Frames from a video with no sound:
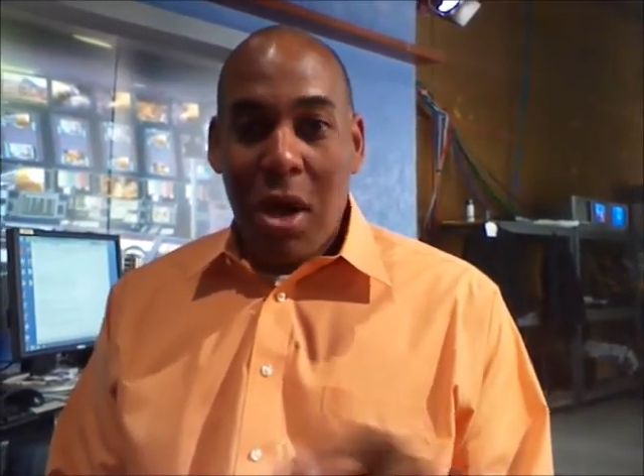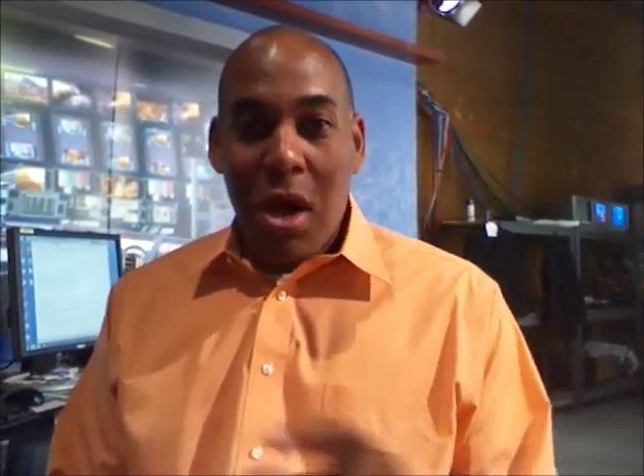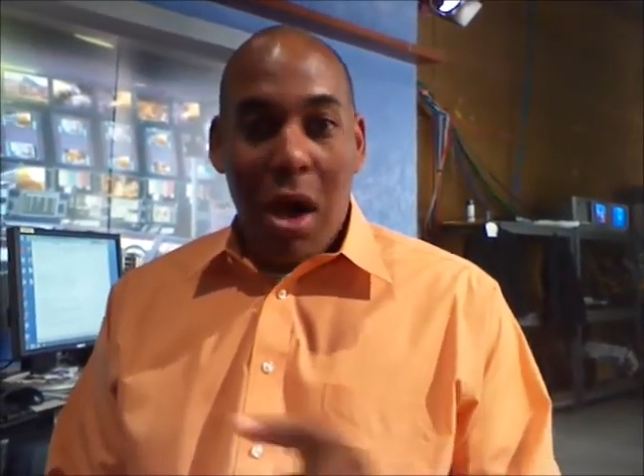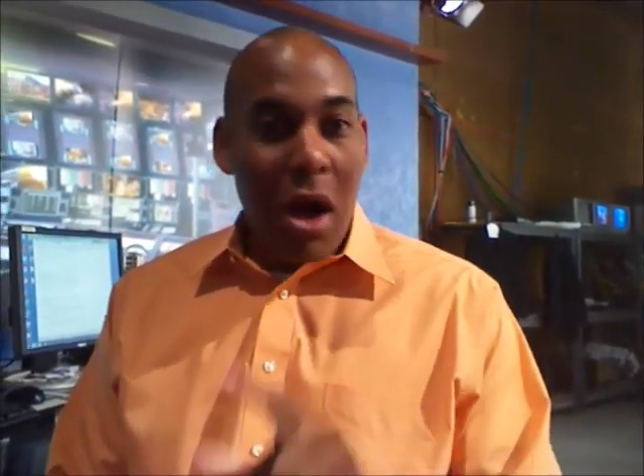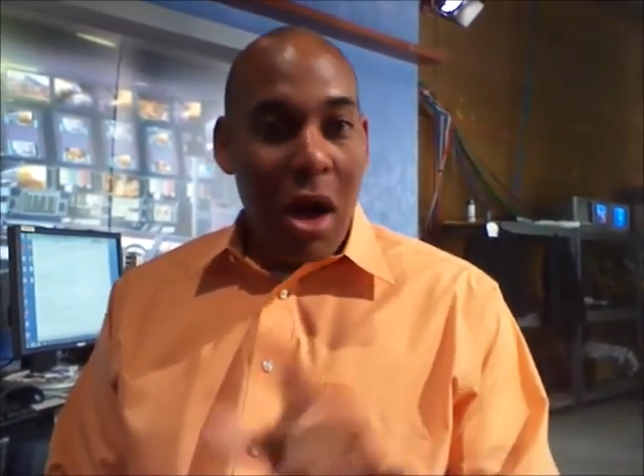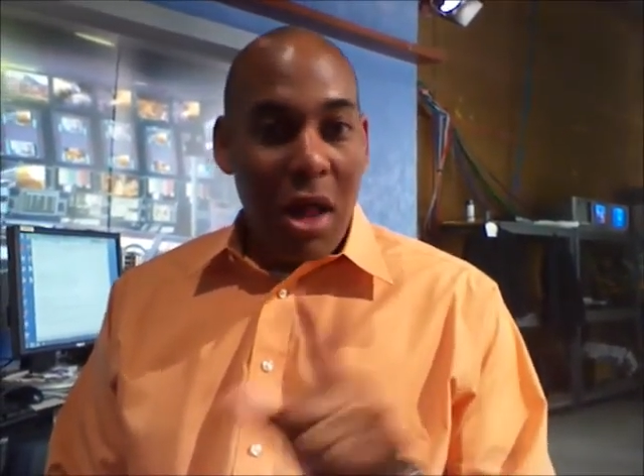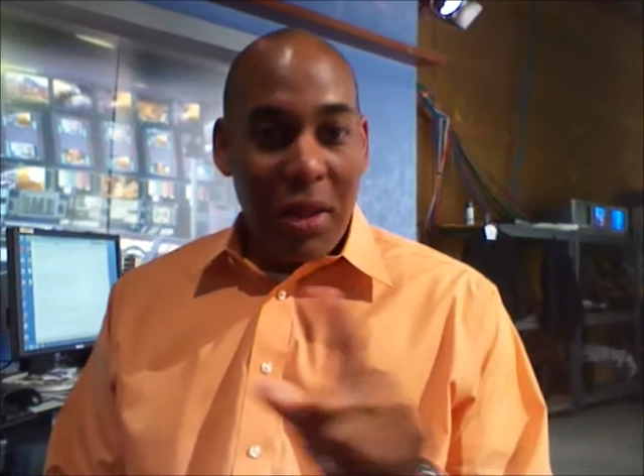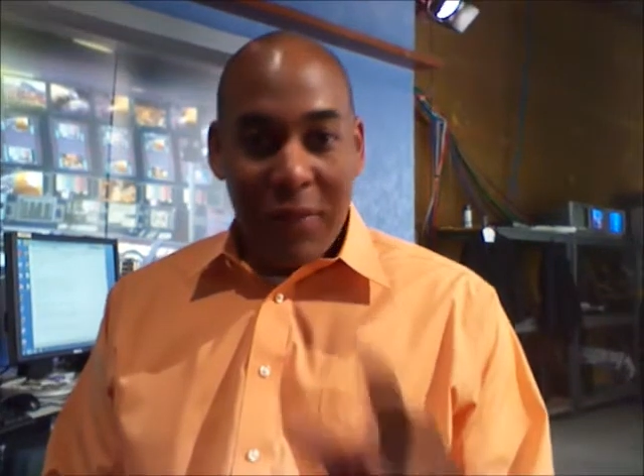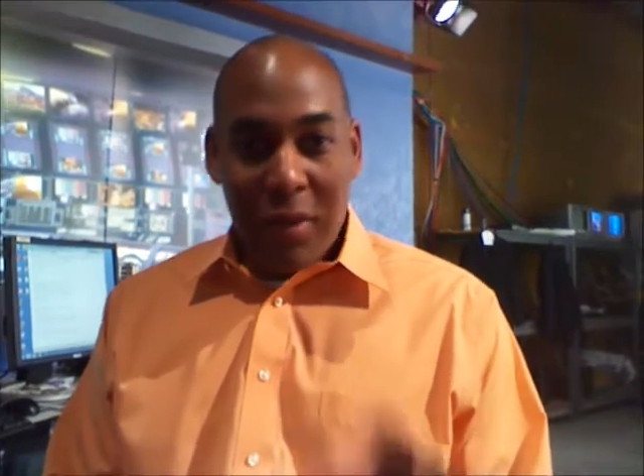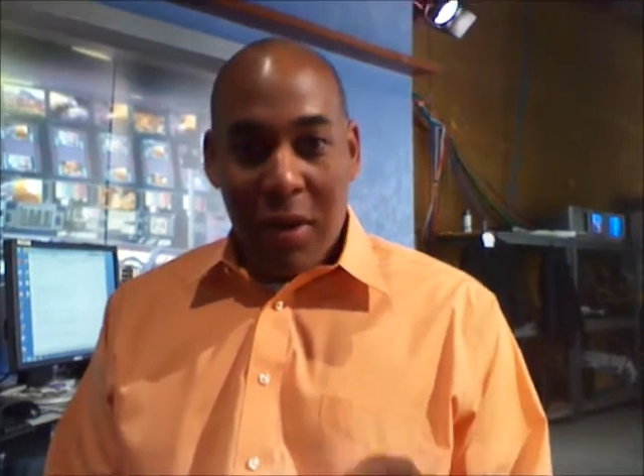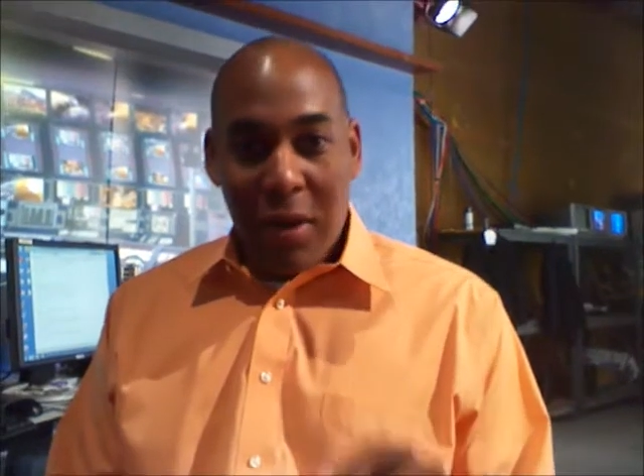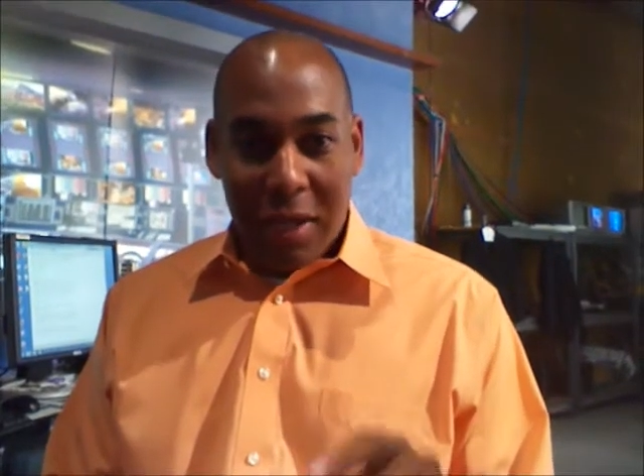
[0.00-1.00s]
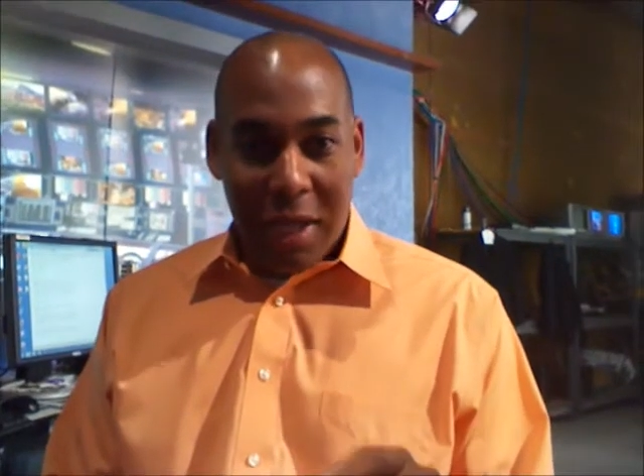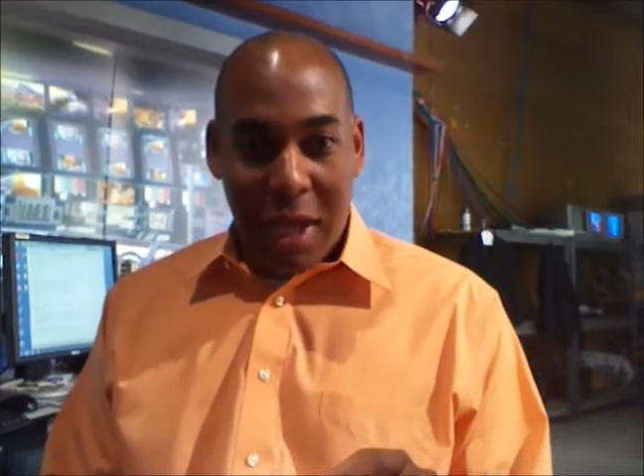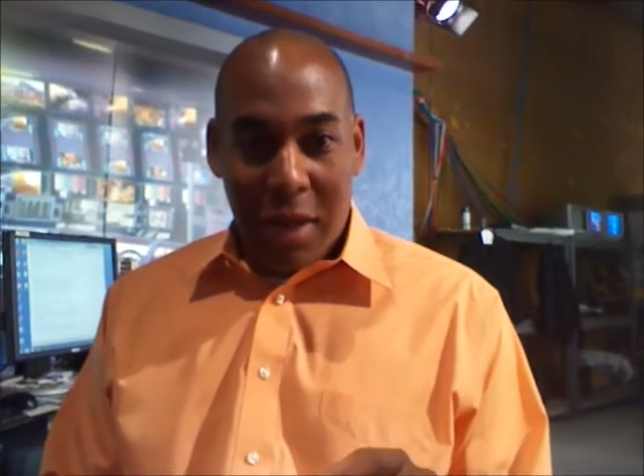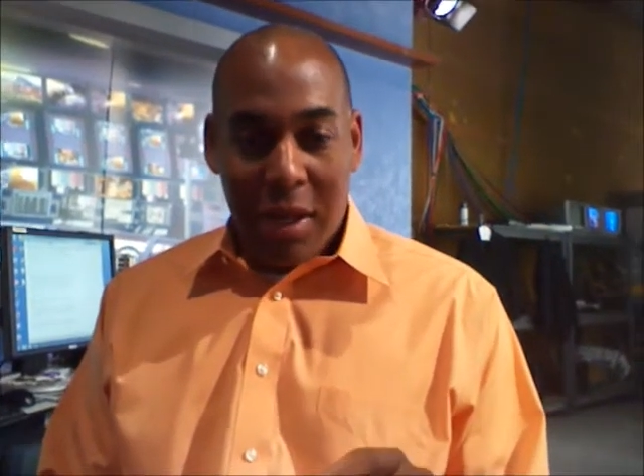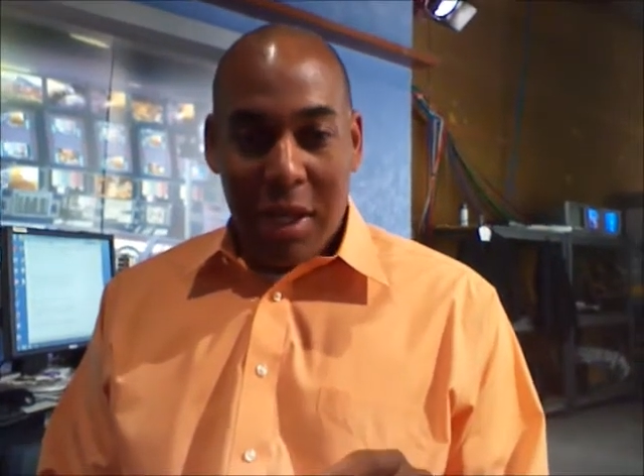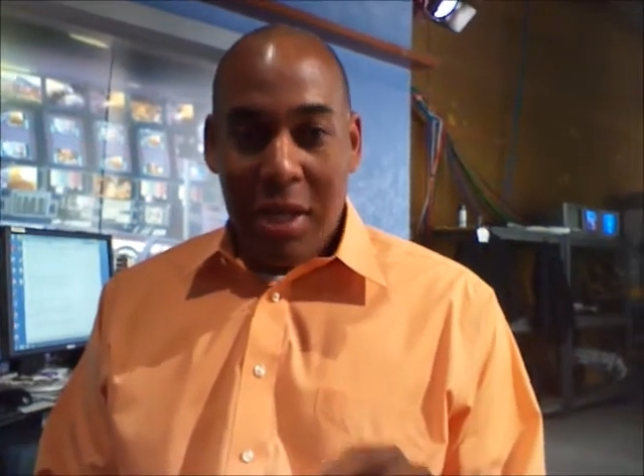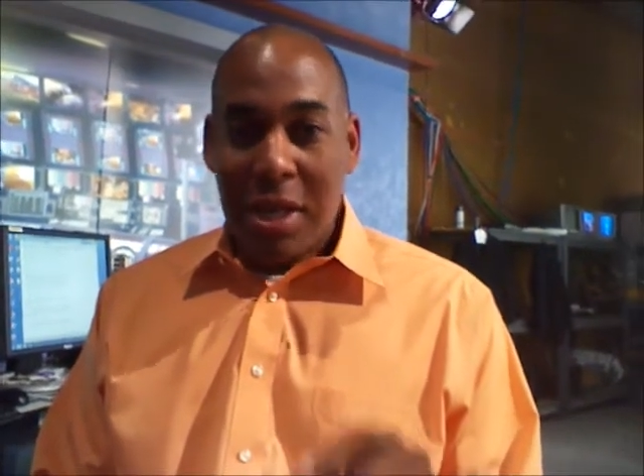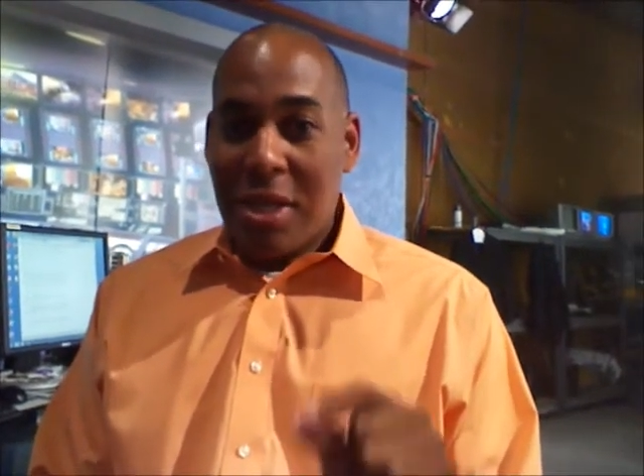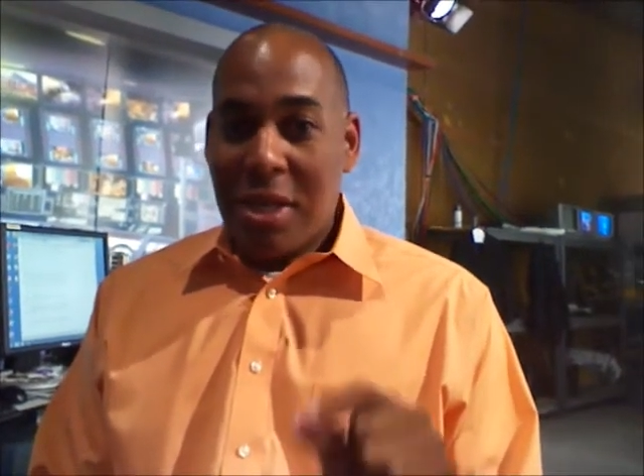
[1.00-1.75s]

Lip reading: all of Clark County,